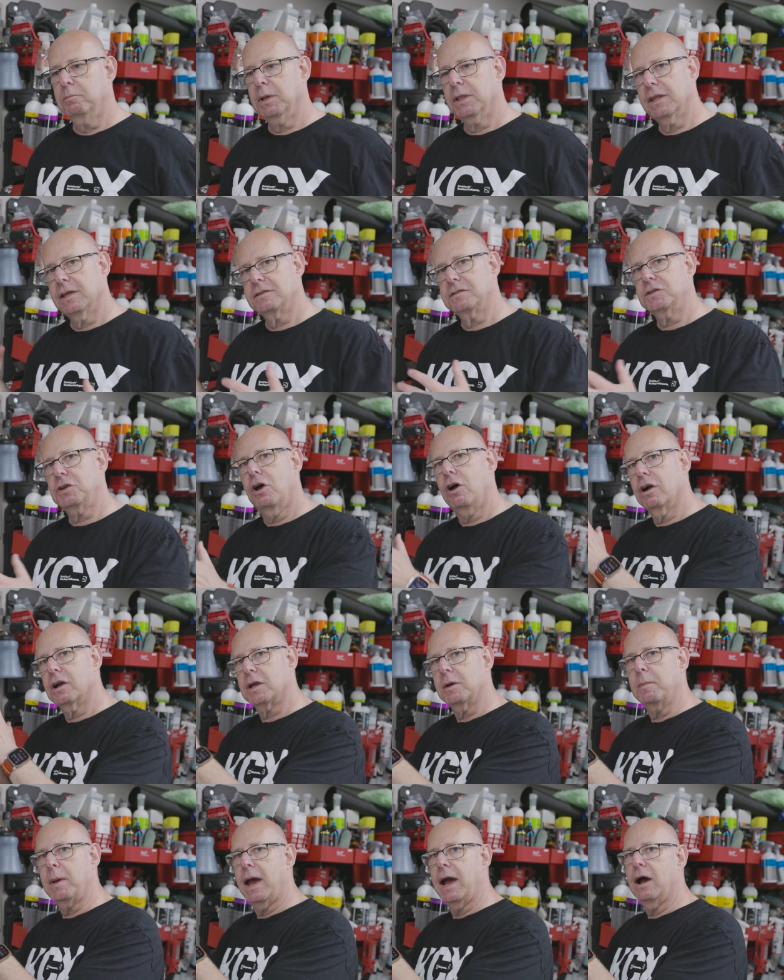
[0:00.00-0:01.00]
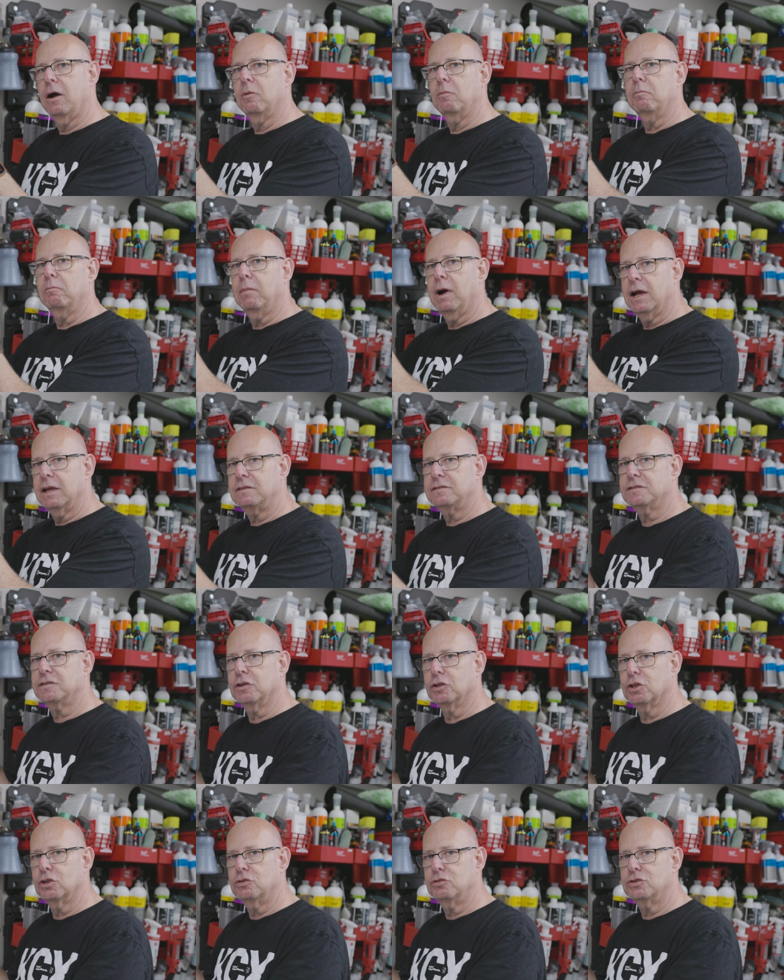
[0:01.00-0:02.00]
But let's talk about my
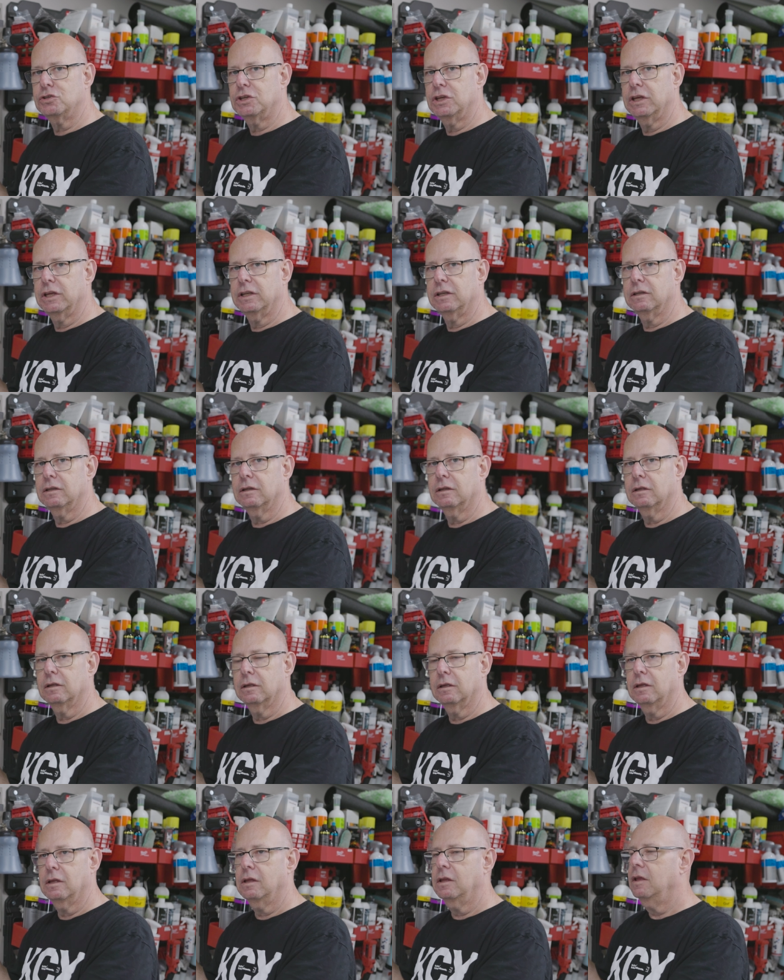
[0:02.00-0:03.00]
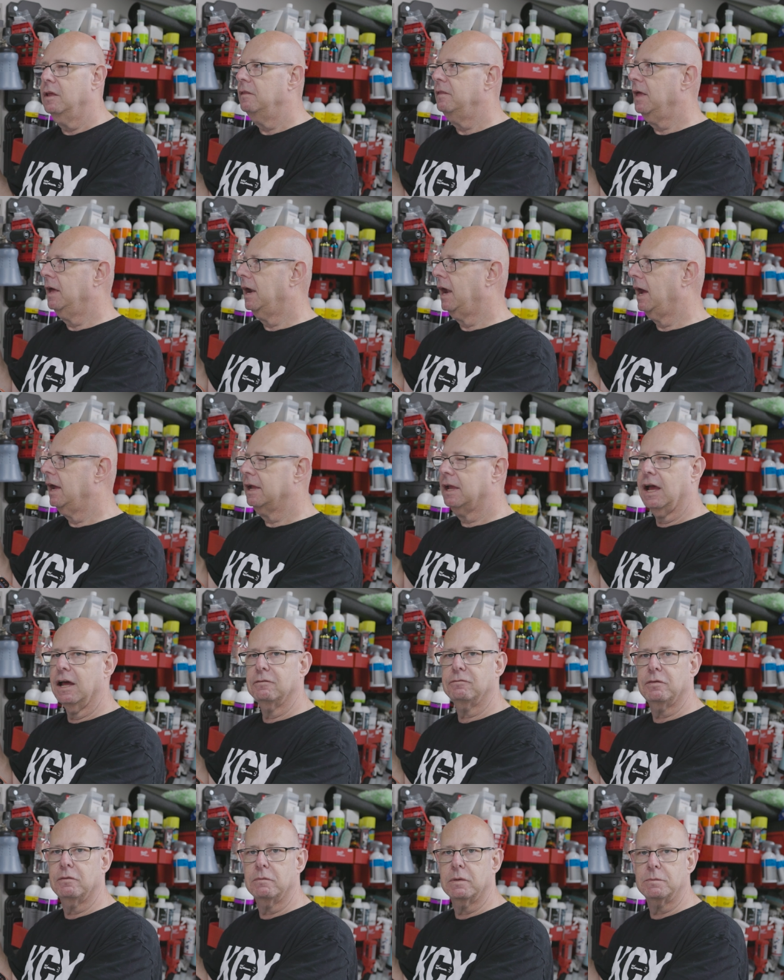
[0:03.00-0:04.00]
solution that I
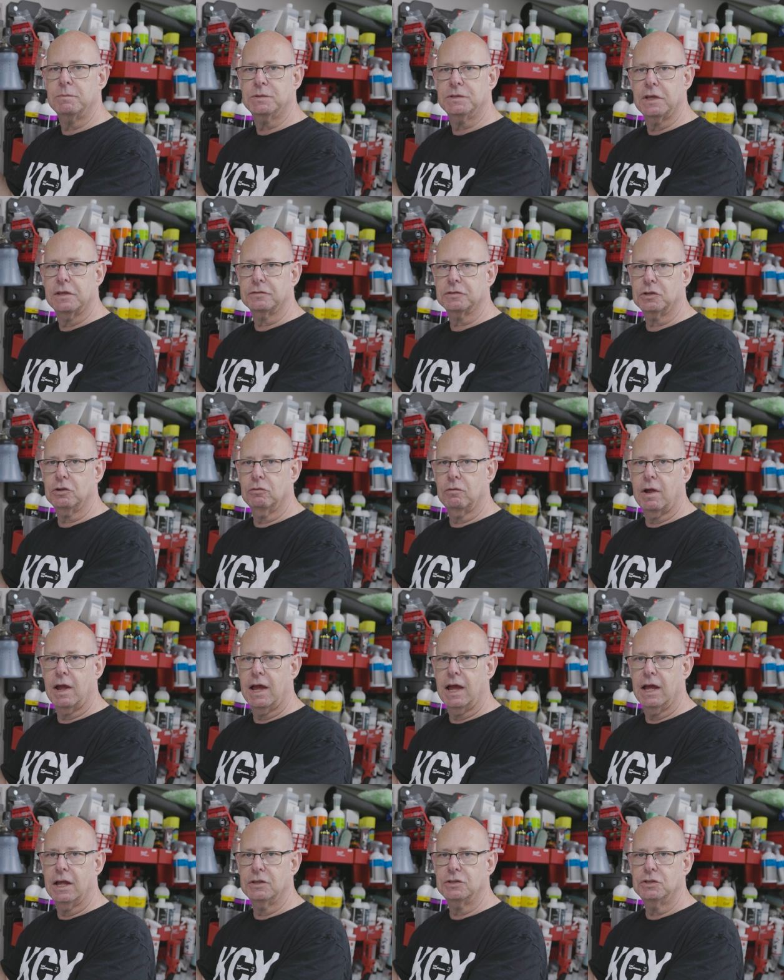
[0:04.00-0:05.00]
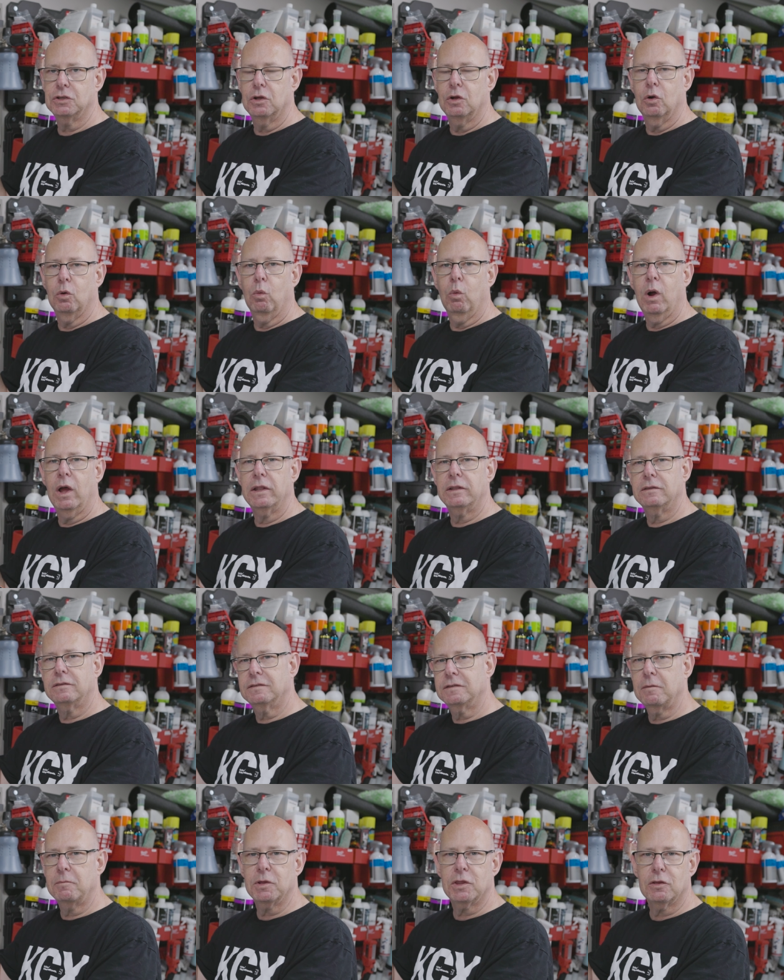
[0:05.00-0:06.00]
got from Obsessed Garage, what
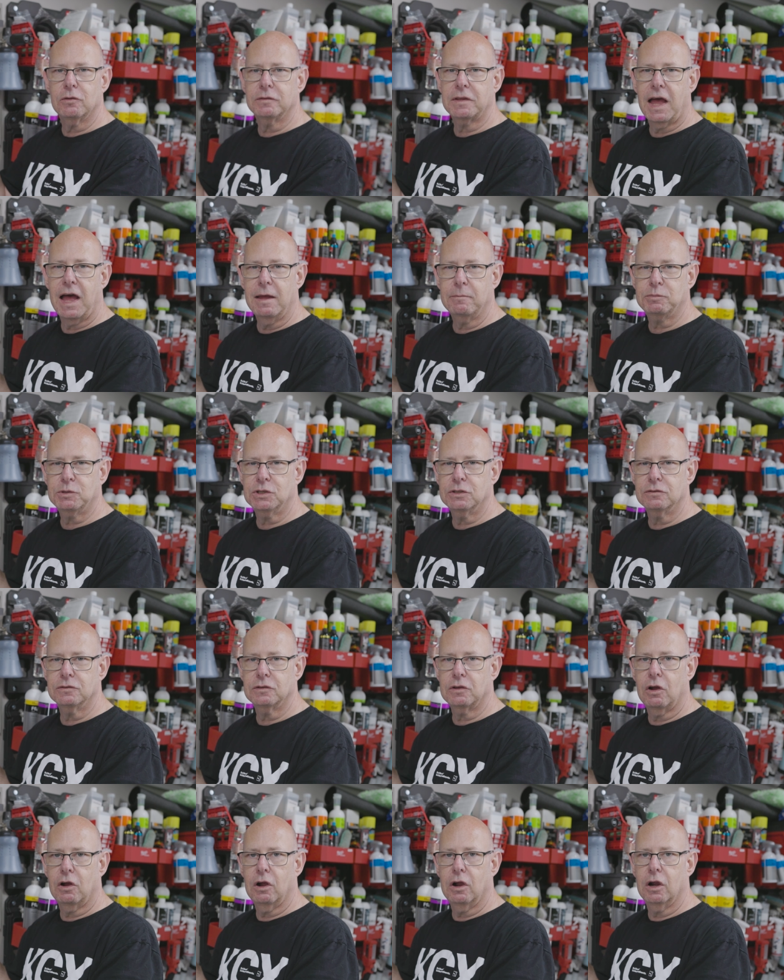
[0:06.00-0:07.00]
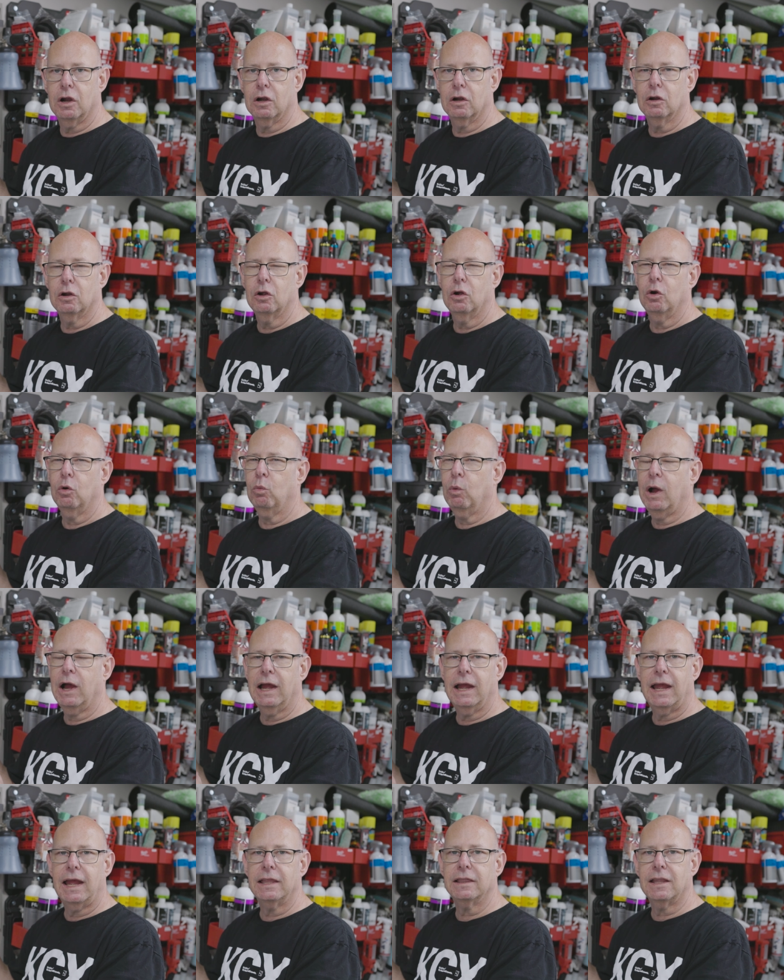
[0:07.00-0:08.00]
some of those options are,
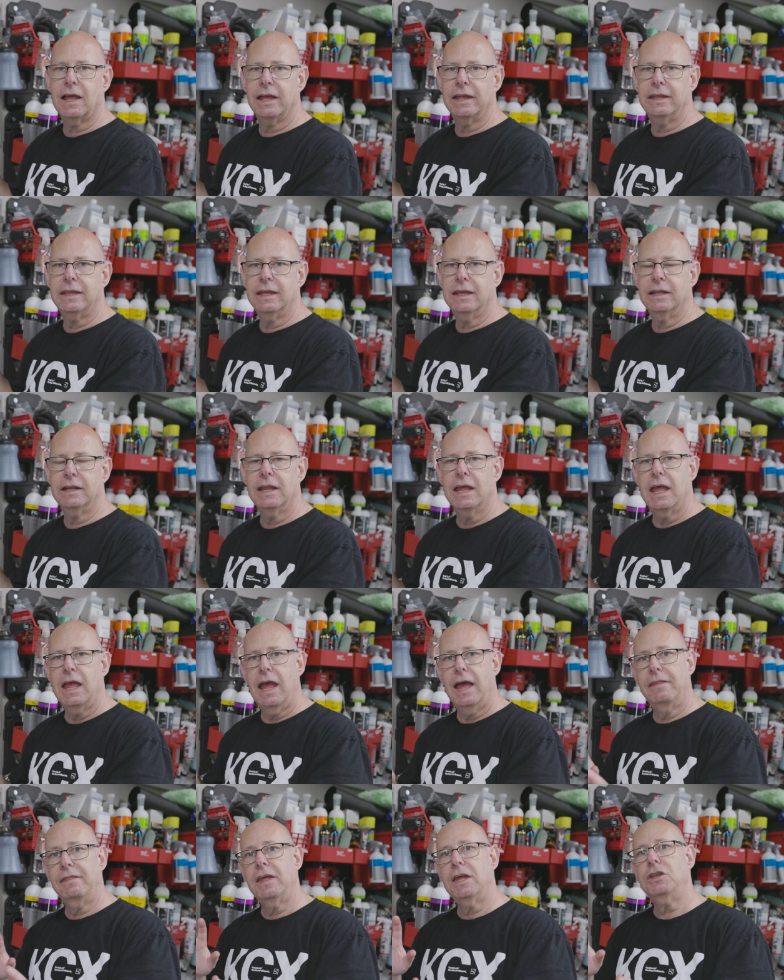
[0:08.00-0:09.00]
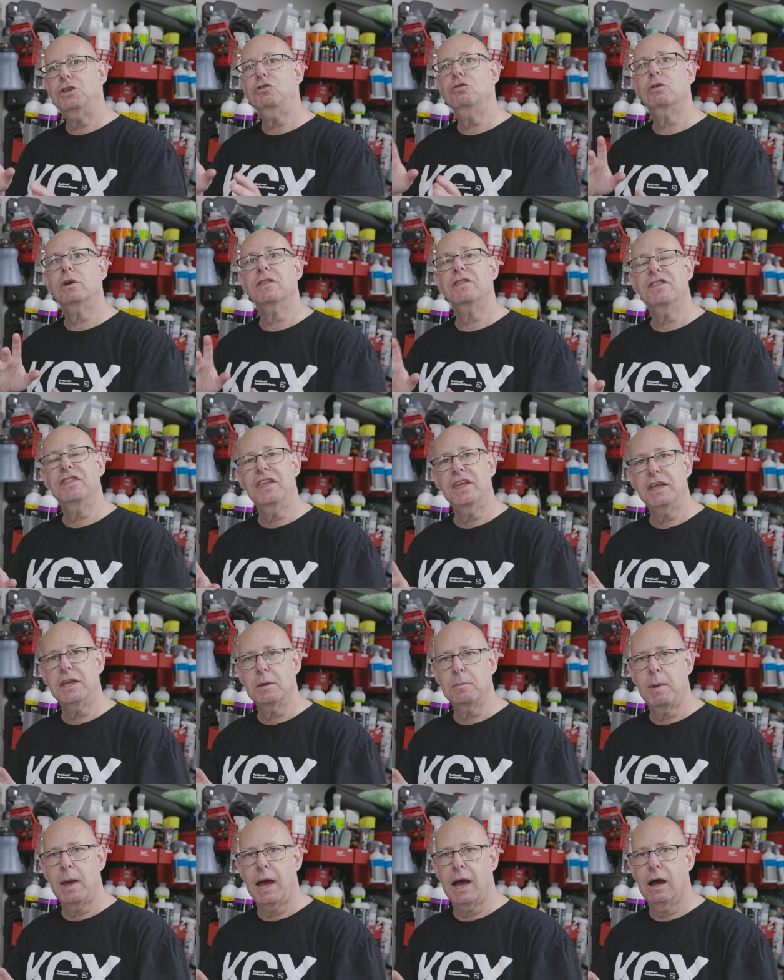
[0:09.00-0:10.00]
why I like it, and then you can think
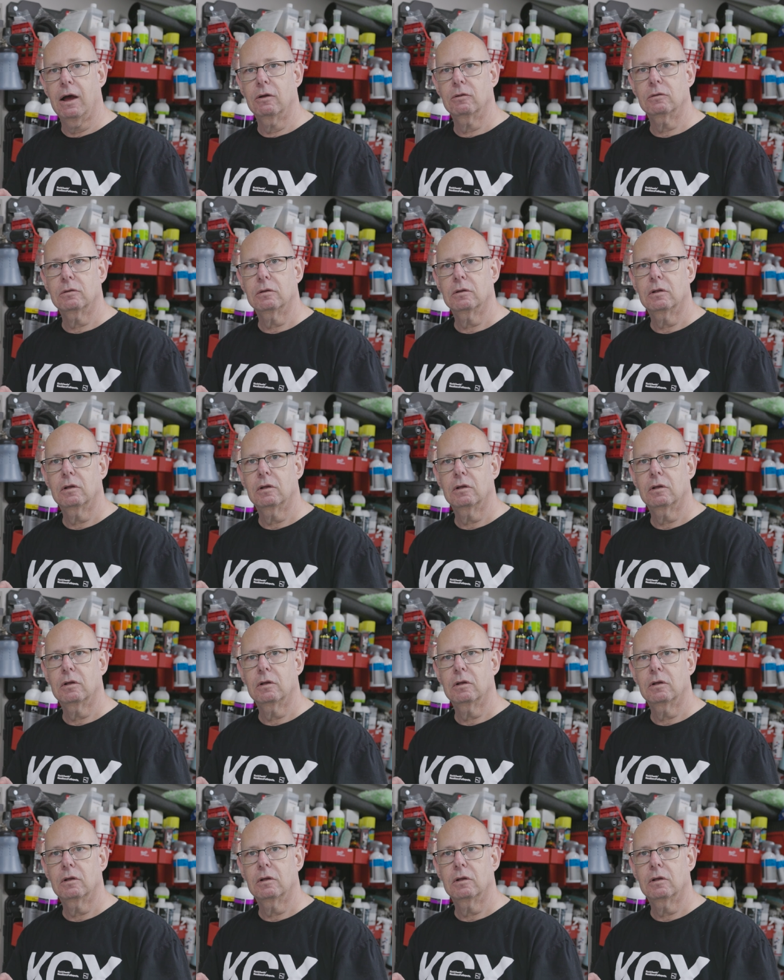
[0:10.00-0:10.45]
about,